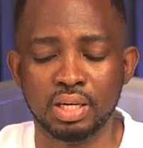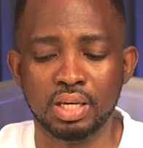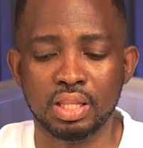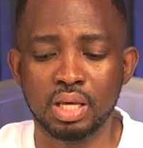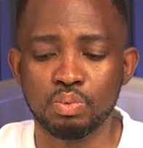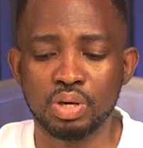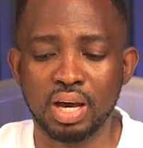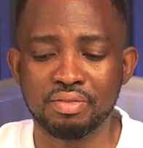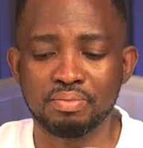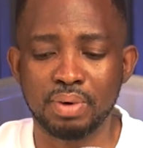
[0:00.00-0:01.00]
Then we
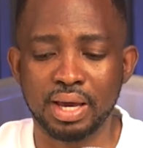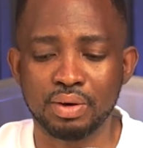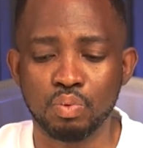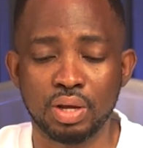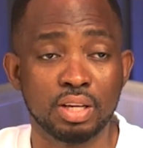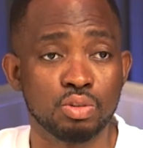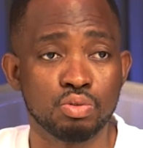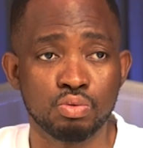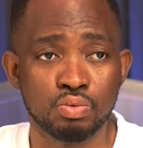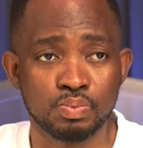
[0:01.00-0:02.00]
have mic 1 and
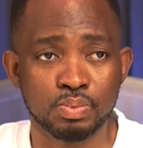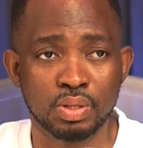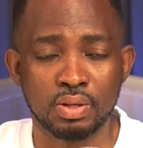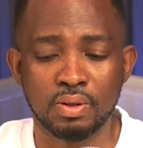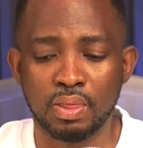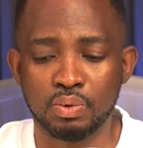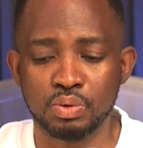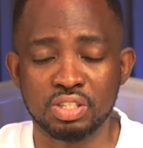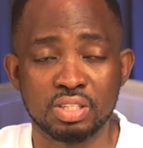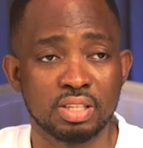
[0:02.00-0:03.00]
2,
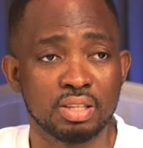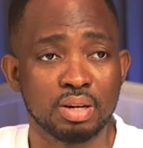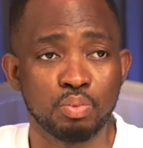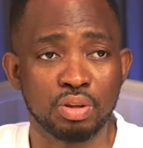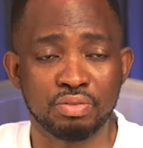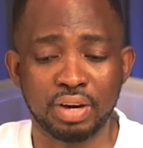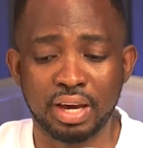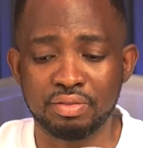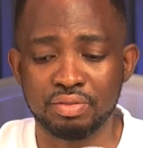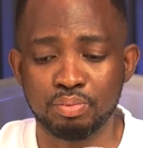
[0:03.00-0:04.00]
which is a
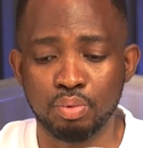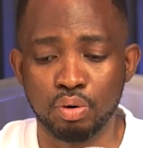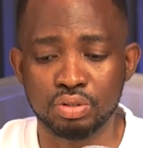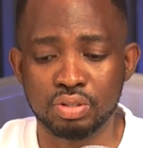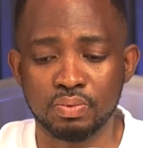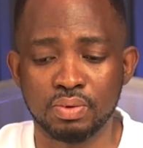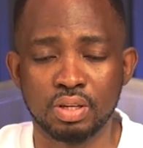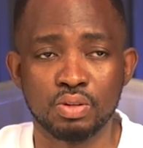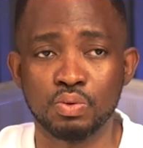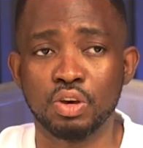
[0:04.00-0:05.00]
3.5 port.
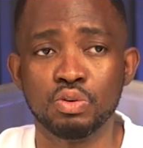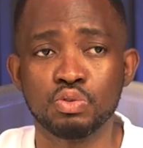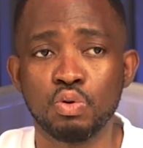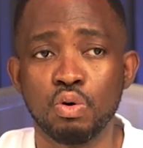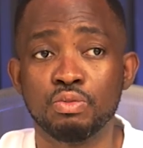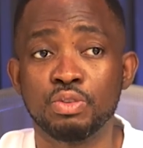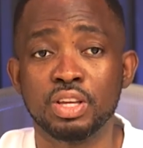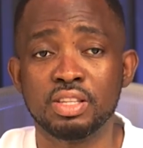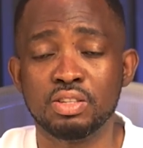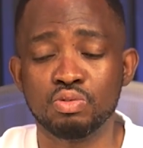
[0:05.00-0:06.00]
You can also
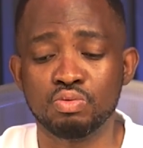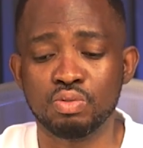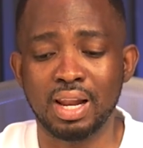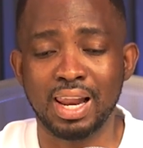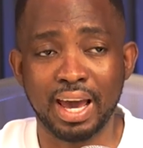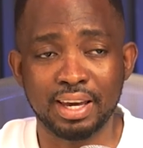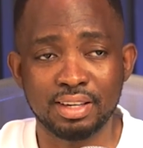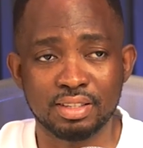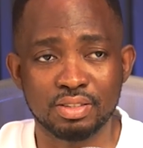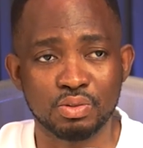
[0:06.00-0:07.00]
convert this to a line.
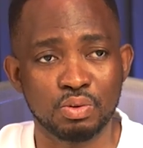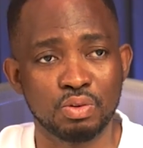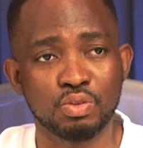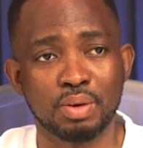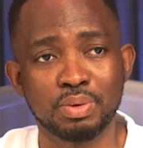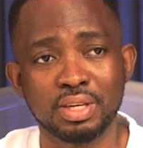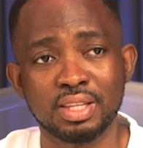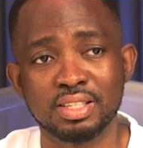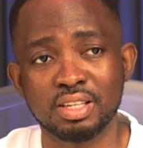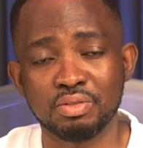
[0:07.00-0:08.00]
So if you are picking
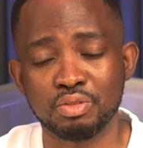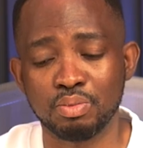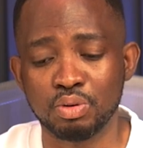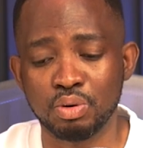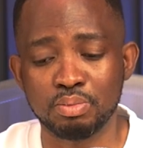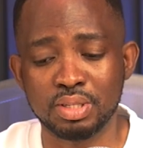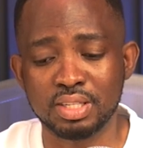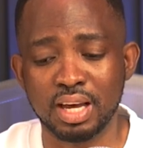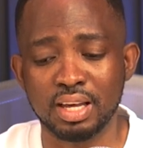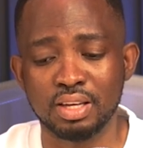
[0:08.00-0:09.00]
a sound from your
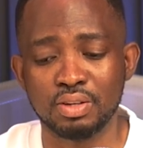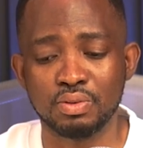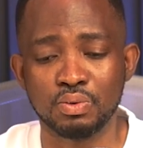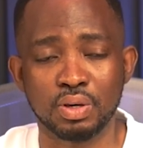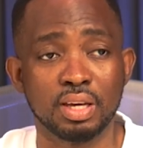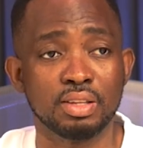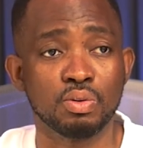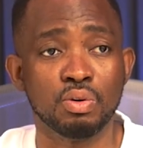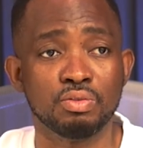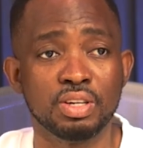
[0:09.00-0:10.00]
mixer, you can
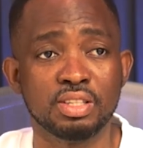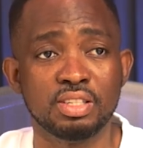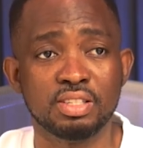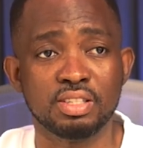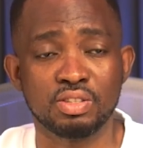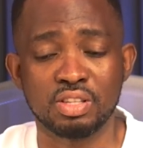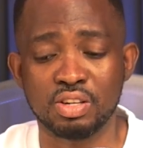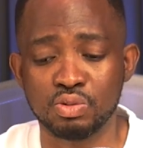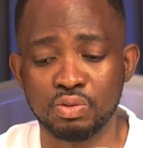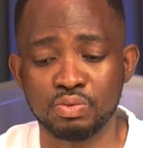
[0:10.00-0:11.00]
convert this in the
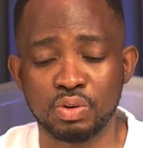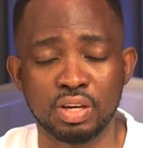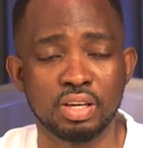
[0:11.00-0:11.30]
software